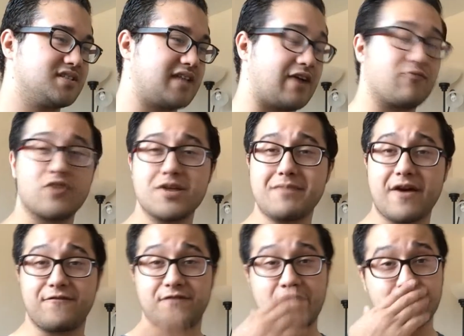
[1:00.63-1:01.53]
like one of
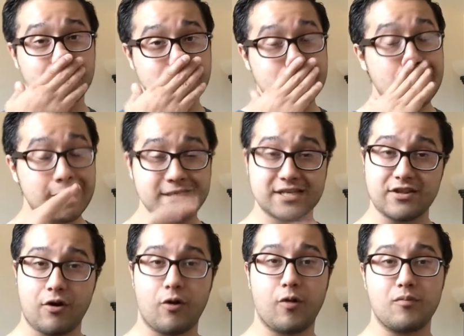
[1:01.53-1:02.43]
my favorite scenes in
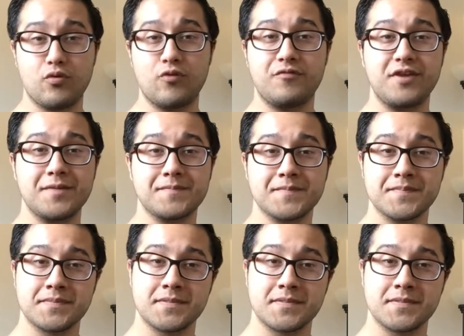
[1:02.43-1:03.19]
the whole movie